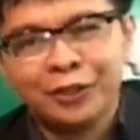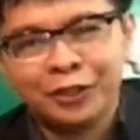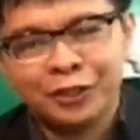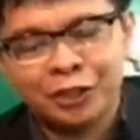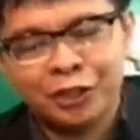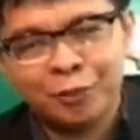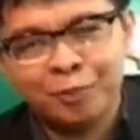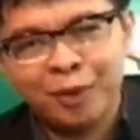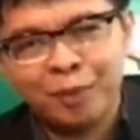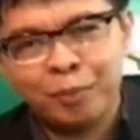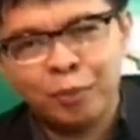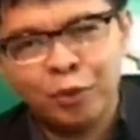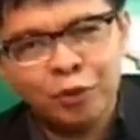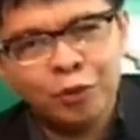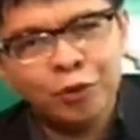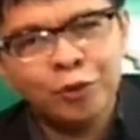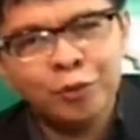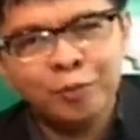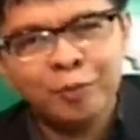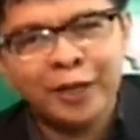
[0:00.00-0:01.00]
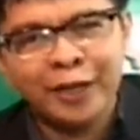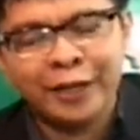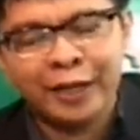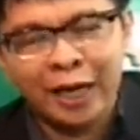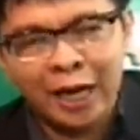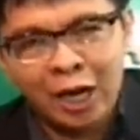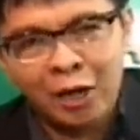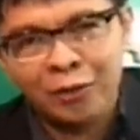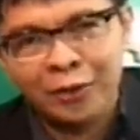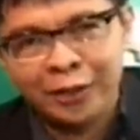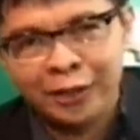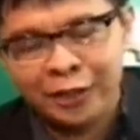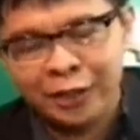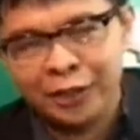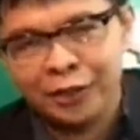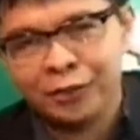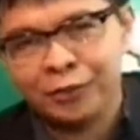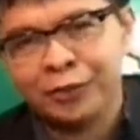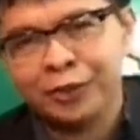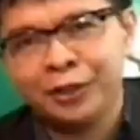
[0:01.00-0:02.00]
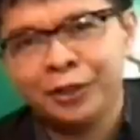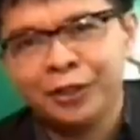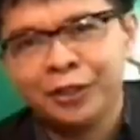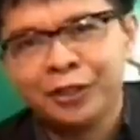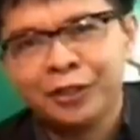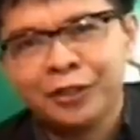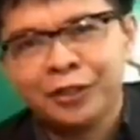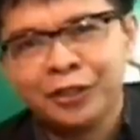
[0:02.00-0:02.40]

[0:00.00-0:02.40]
is to be moved and how the country